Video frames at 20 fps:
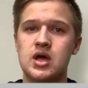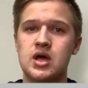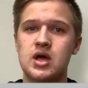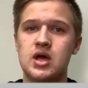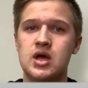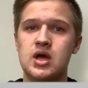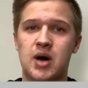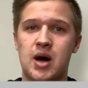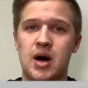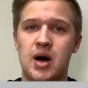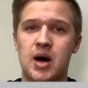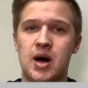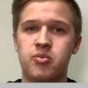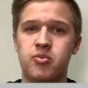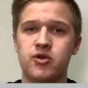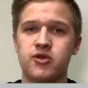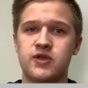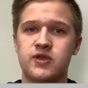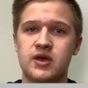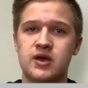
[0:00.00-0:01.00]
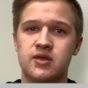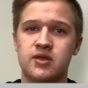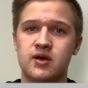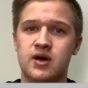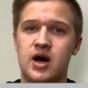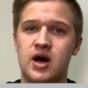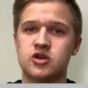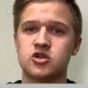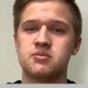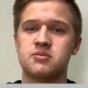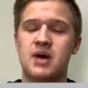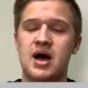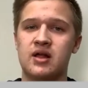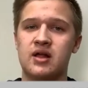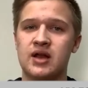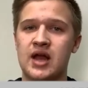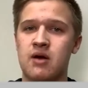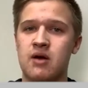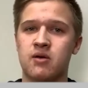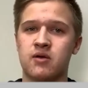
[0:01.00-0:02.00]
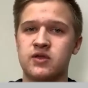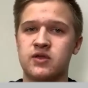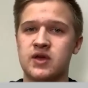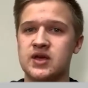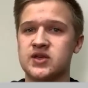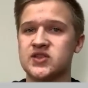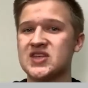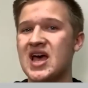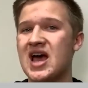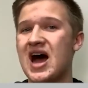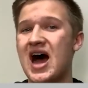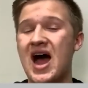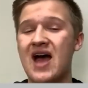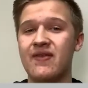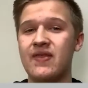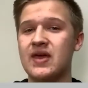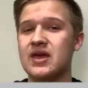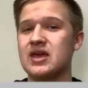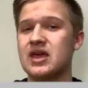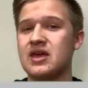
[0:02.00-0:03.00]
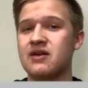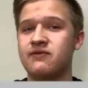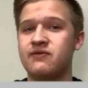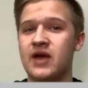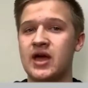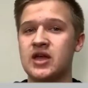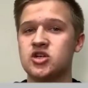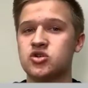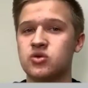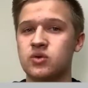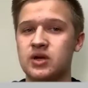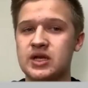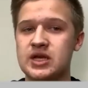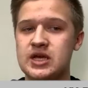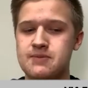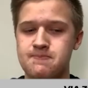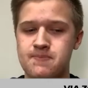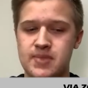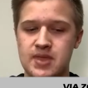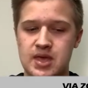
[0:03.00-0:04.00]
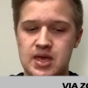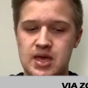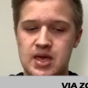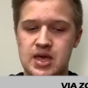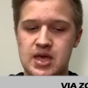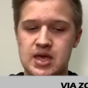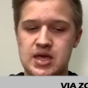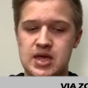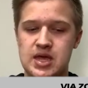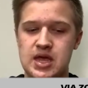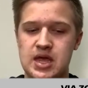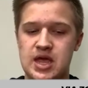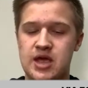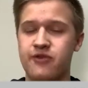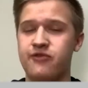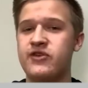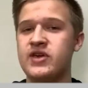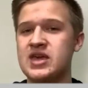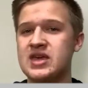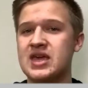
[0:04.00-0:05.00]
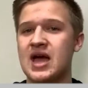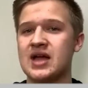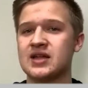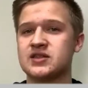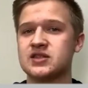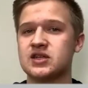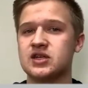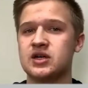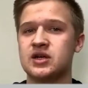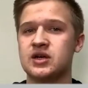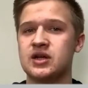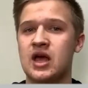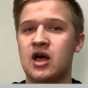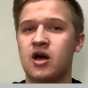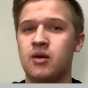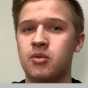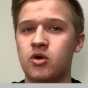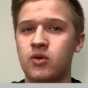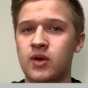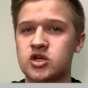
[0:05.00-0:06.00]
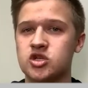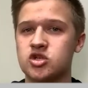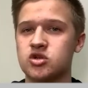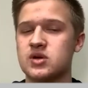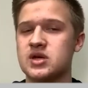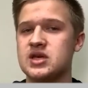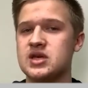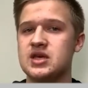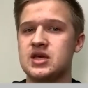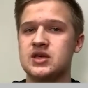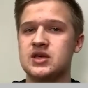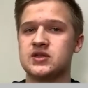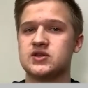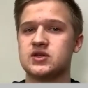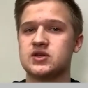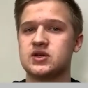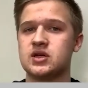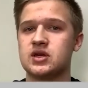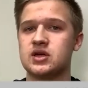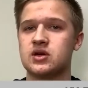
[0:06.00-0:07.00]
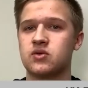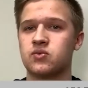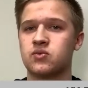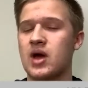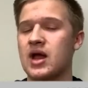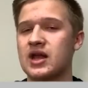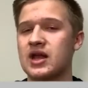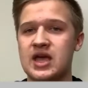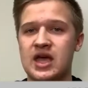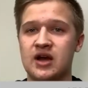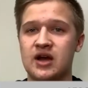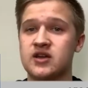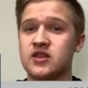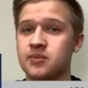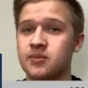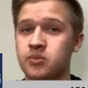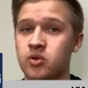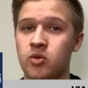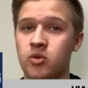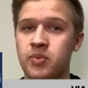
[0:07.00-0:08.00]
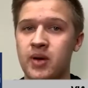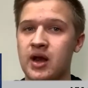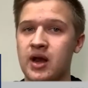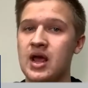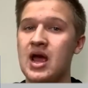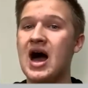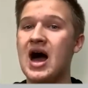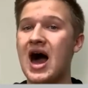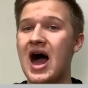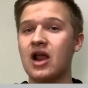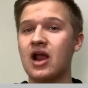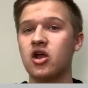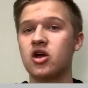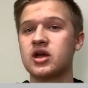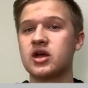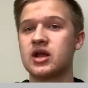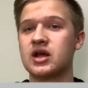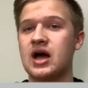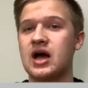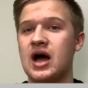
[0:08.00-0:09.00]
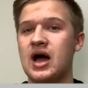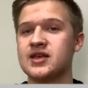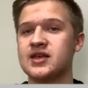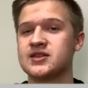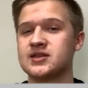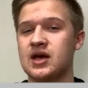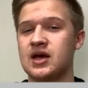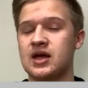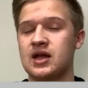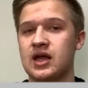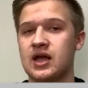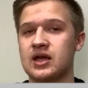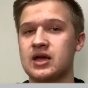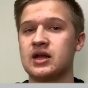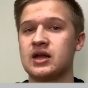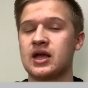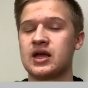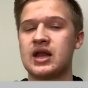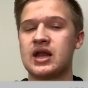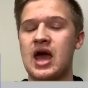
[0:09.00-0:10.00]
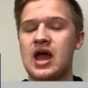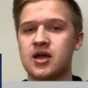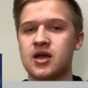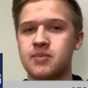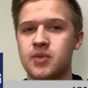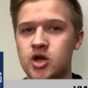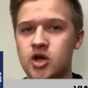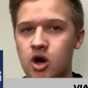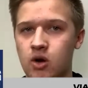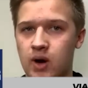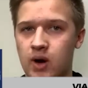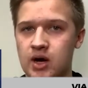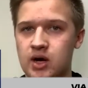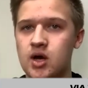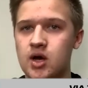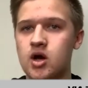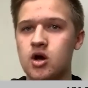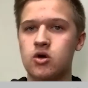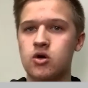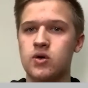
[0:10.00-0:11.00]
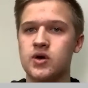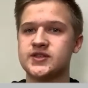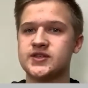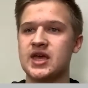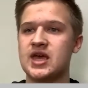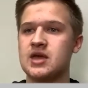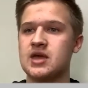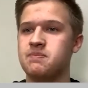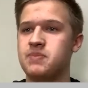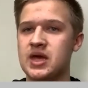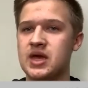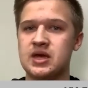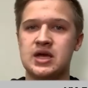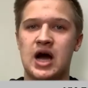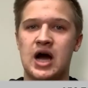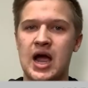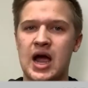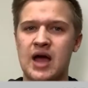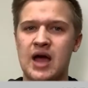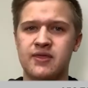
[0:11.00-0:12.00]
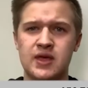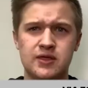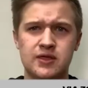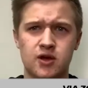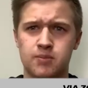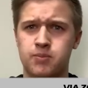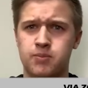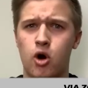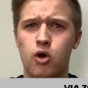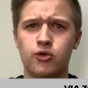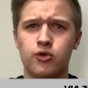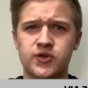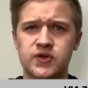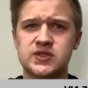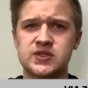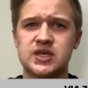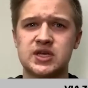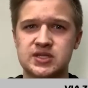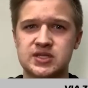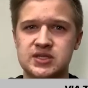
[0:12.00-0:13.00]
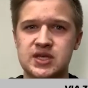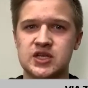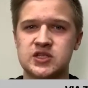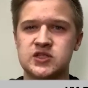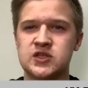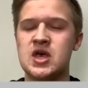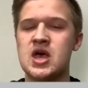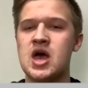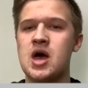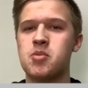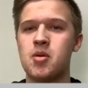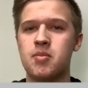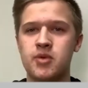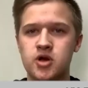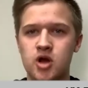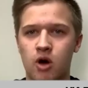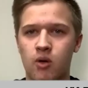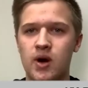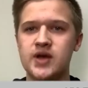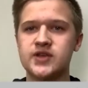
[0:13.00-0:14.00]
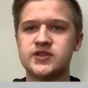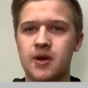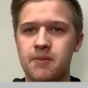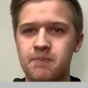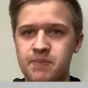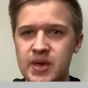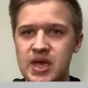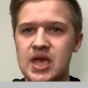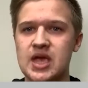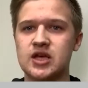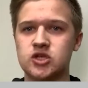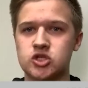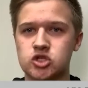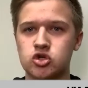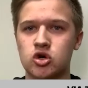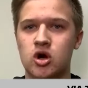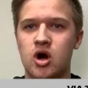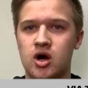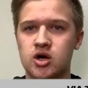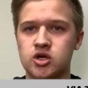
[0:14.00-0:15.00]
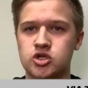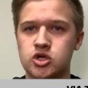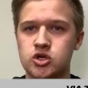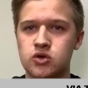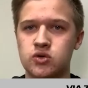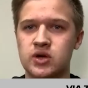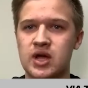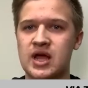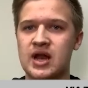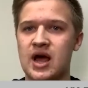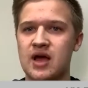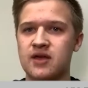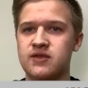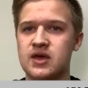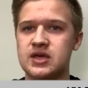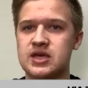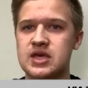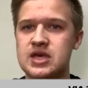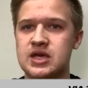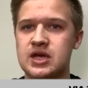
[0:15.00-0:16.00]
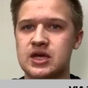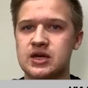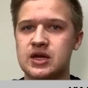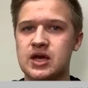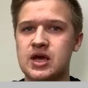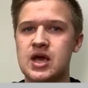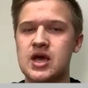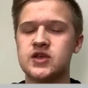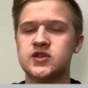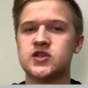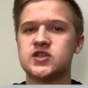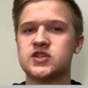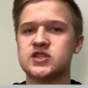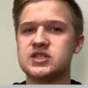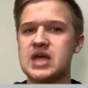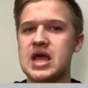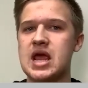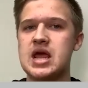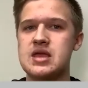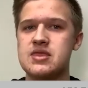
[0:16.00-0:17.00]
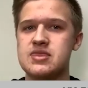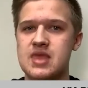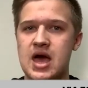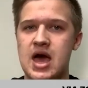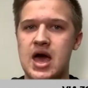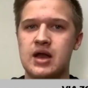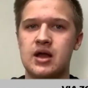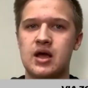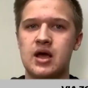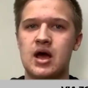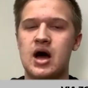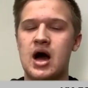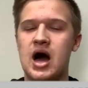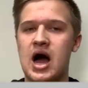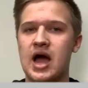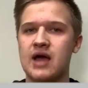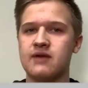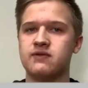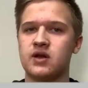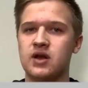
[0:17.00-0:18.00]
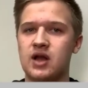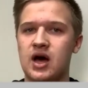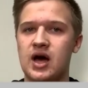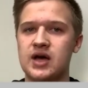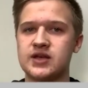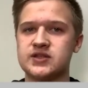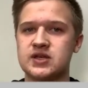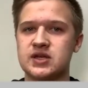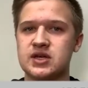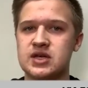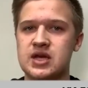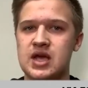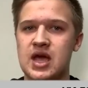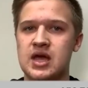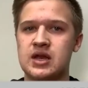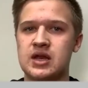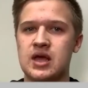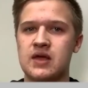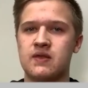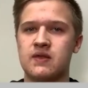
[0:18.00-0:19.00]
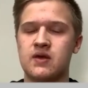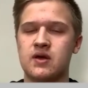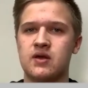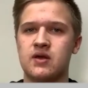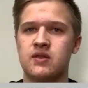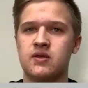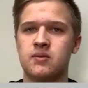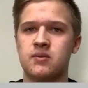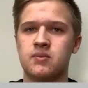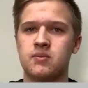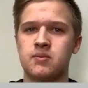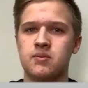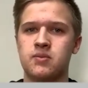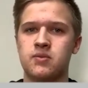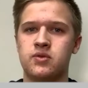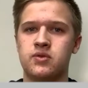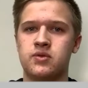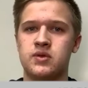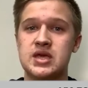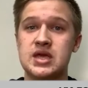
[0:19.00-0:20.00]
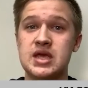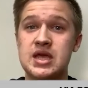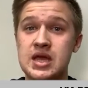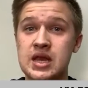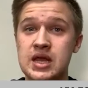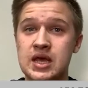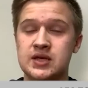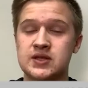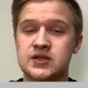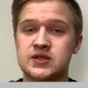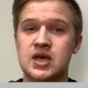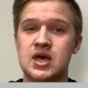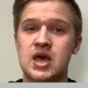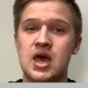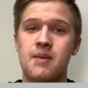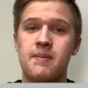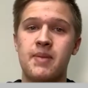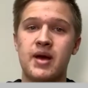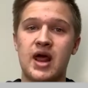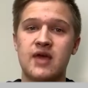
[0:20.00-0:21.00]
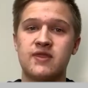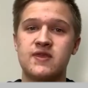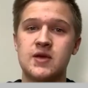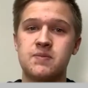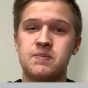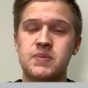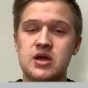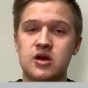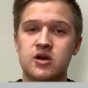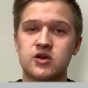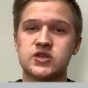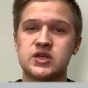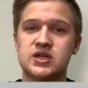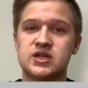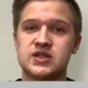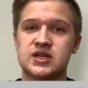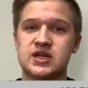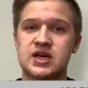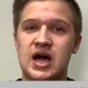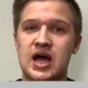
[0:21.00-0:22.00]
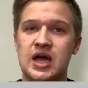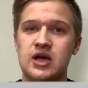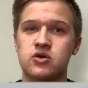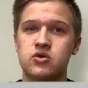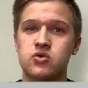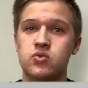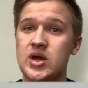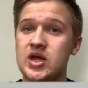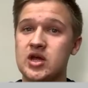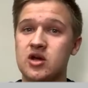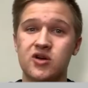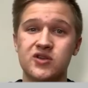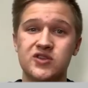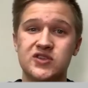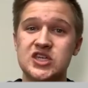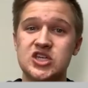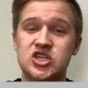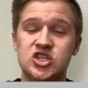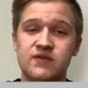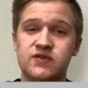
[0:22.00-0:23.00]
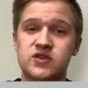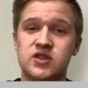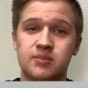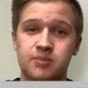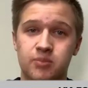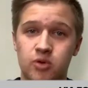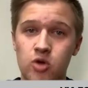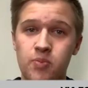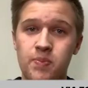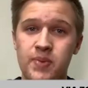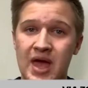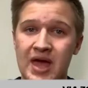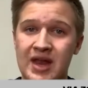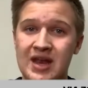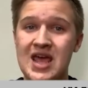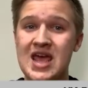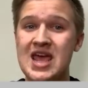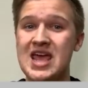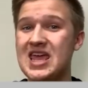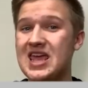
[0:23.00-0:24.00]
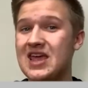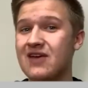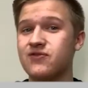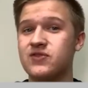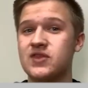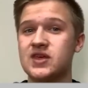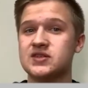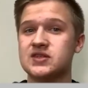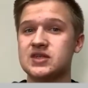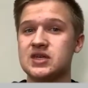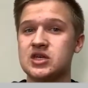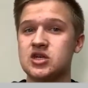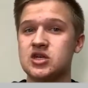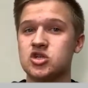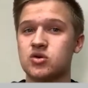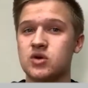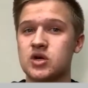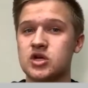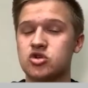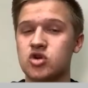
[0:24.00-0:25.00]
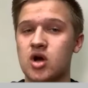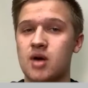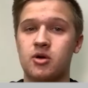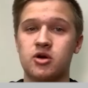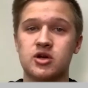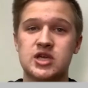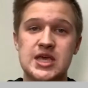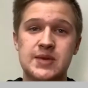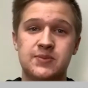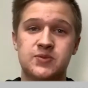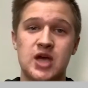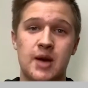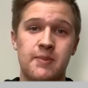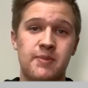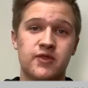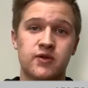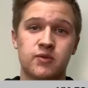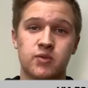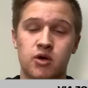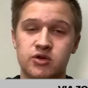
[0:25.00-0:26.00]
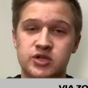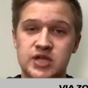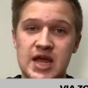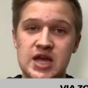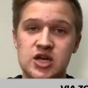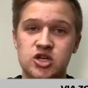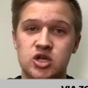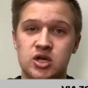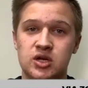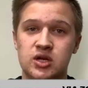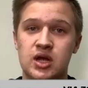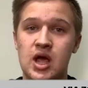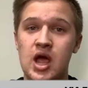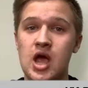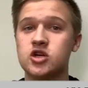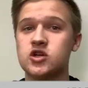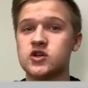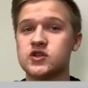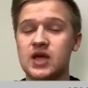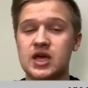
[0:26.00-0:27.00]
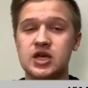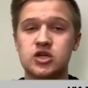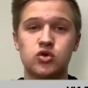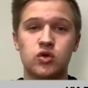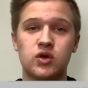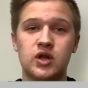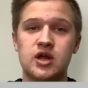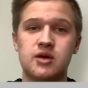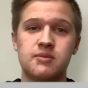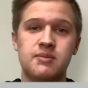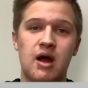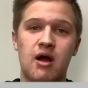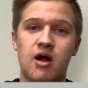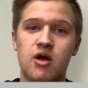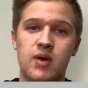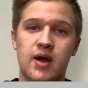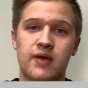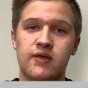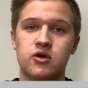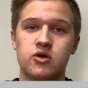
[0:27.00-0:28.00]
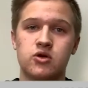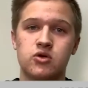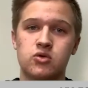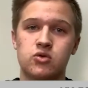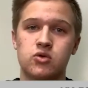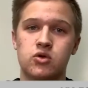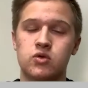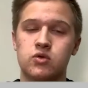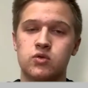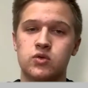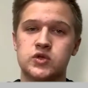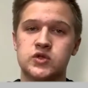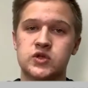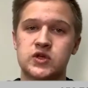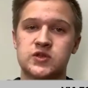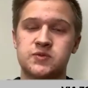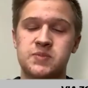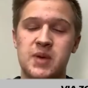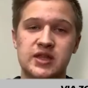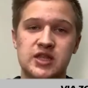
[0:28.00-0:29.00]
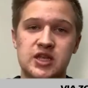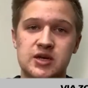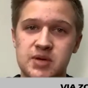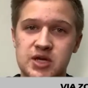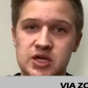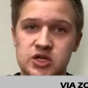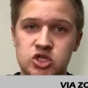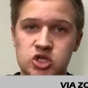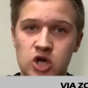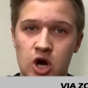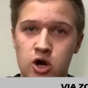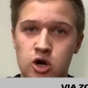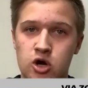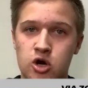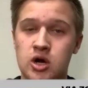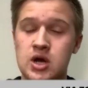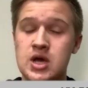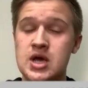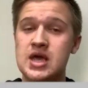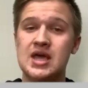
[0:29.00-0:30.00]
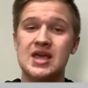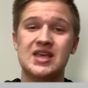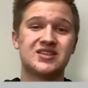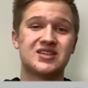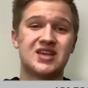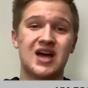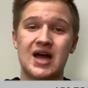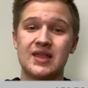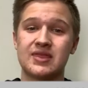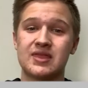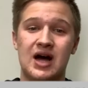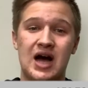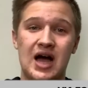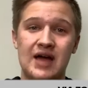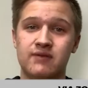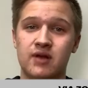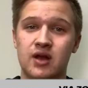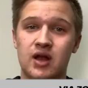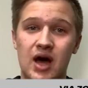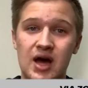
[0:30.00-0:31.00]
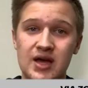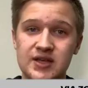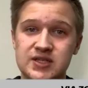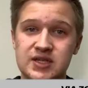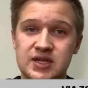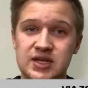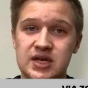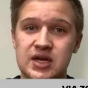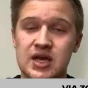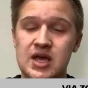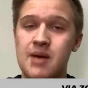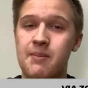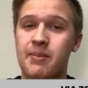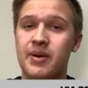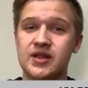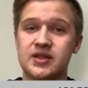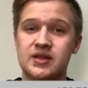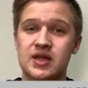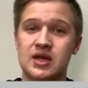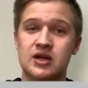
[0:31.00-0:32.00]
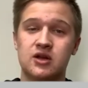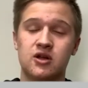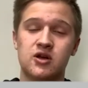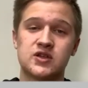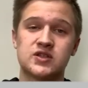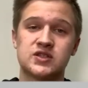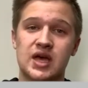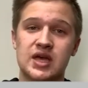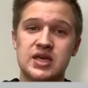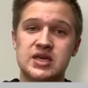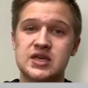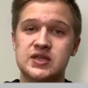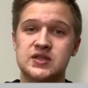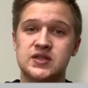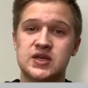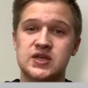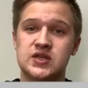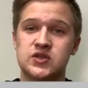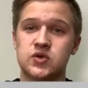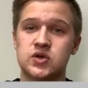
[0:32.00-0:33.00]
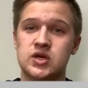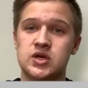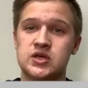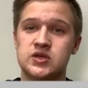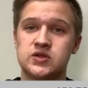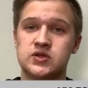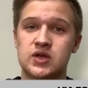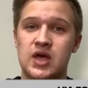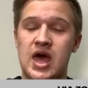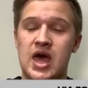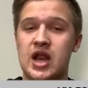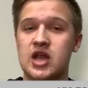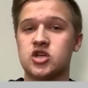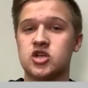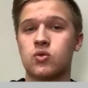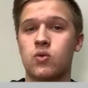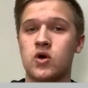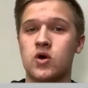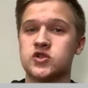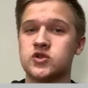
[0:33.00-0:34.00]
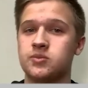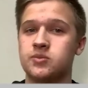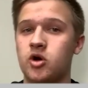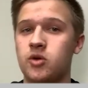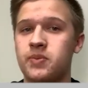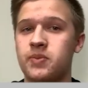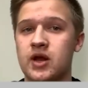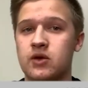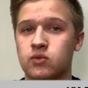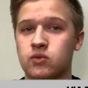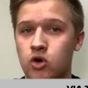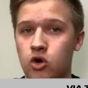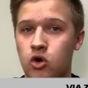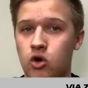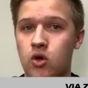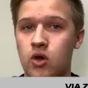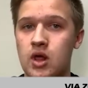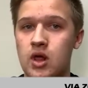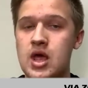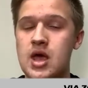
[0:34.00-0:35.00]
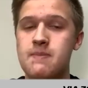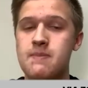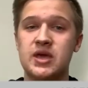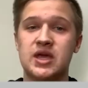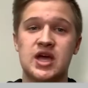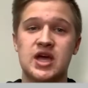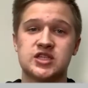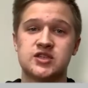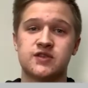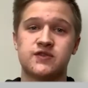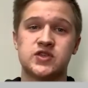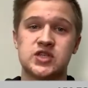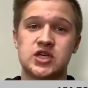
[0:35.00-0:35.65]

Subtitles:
keep up with the 100-mile-an-hour things. I think eventually, if he gets an elbow injury, he's relegated to the bullpen. I look at a guy like an Alek Manoah, who is a big guy. I think they're both 6'6", but Manoah is a big, strong dude, and I think he can sustain that high velocity and the innings. But I think Pearson is a guy who we could see shift to the bullpen if this injury trouble keeps up in the rotation. Just like Julian Merriweather, who was expected to be a starter, he's got the high velocity, but it looks like he's headed towards a bullpen role because of his